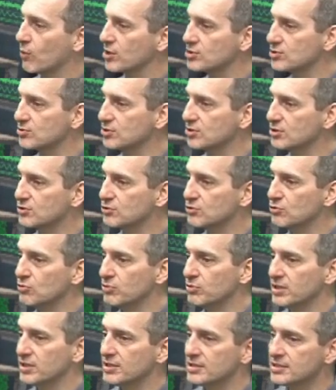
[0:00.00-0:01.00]
you to do
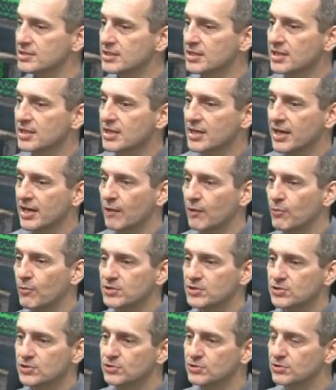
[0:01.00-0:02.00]
is, I
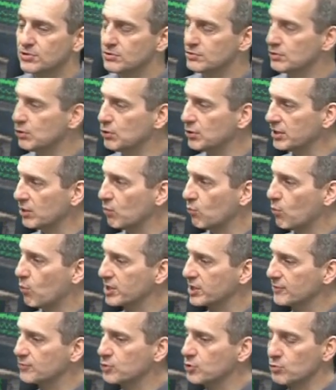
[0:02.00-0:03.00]
want you to look at one
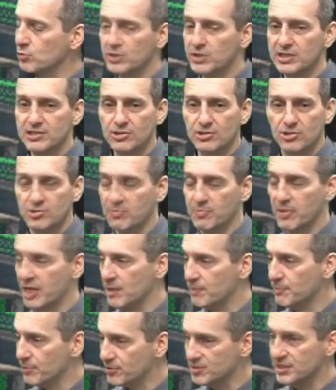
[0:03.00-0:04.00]
of your research
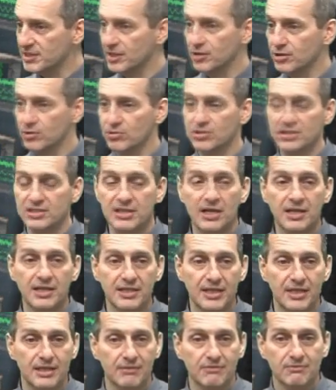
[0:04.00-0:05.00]
papers that you're
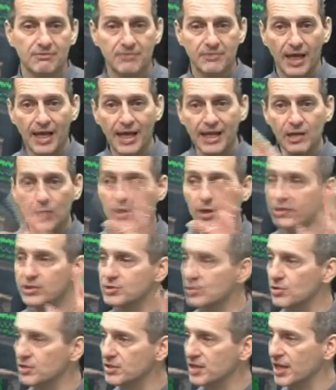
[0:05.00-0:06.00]
studying. Anyone is
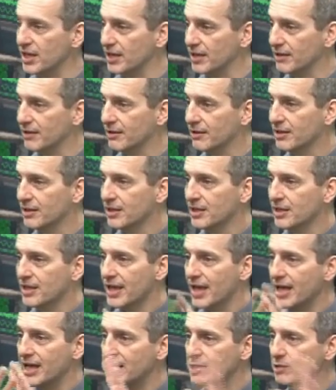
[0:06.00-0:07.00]
okay.
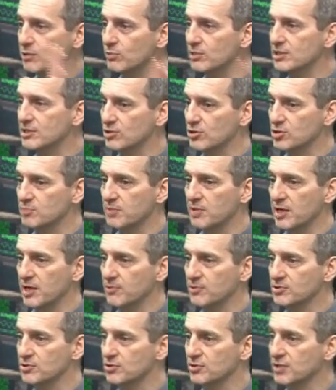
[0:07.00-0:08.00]
Any research paper
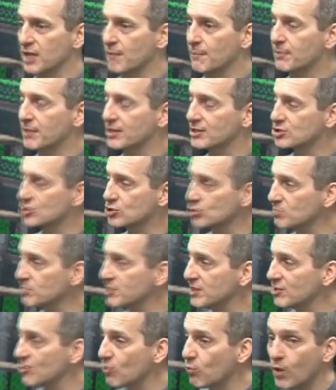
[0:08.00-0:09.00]
is okay, but it should be
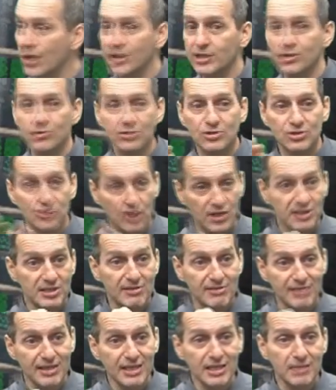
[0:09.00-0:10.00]
the one you're starting to
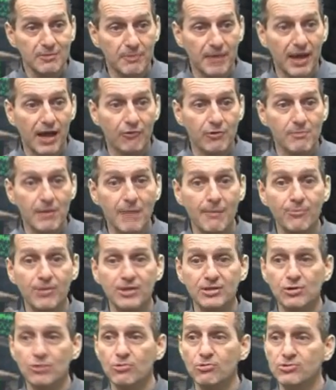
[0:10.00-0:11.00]
think about. Remember I
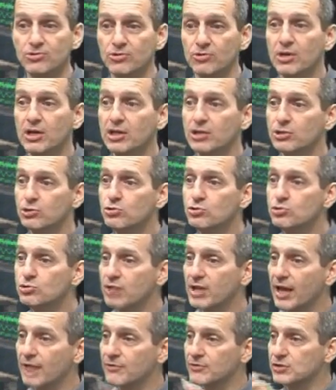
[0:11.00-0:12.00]
told you, you should
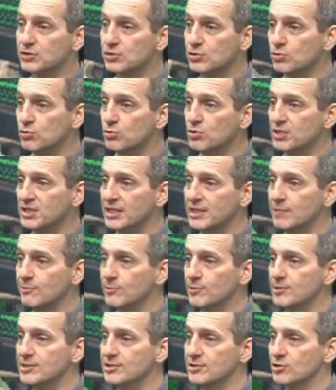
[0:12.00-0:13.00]
have two key
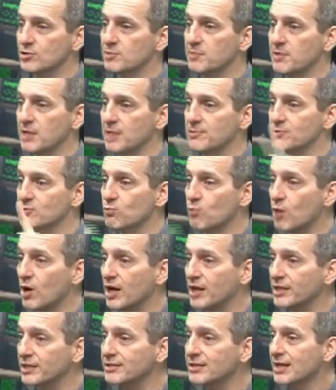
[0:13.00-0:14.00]
research papers.
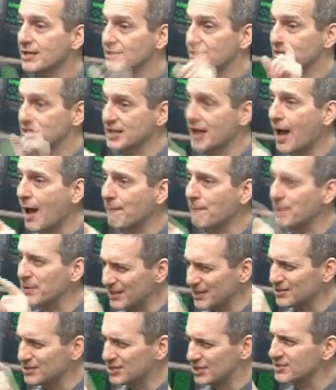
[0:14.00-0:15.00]
One, the topic
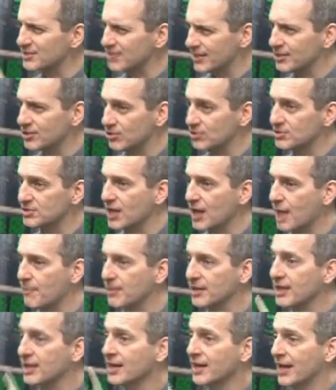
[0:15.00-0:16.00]
is just like your
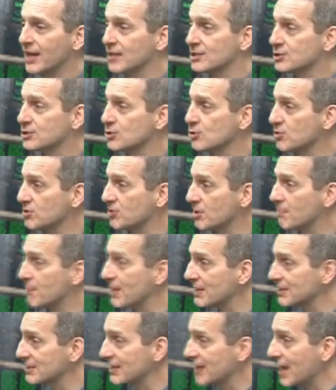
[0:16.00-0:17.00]
topic, and two, the
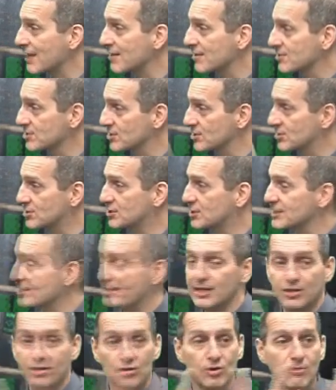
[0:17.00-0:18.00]
methodology is just
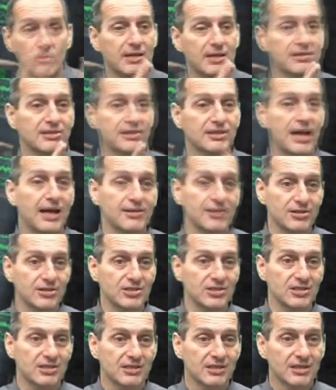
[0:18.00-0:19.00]
like your
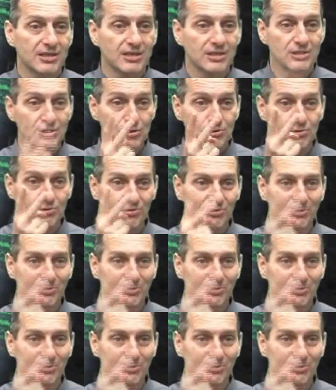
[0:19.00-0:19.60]
methodology. Two.